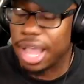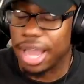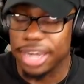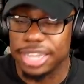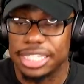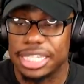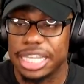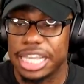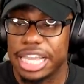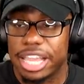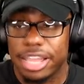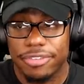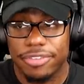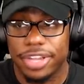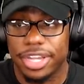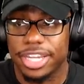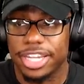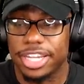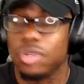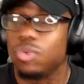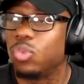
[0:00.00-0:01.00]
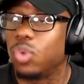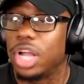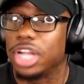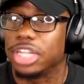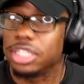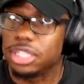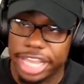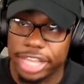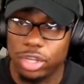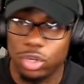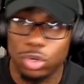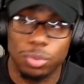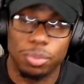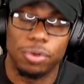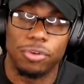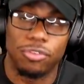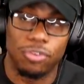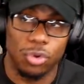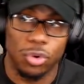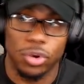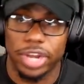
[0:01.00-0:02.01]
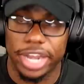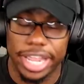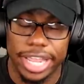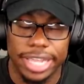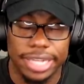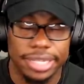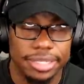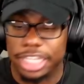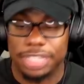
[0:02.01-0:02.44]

Honestly, if I didn't watch Tangled beforehand,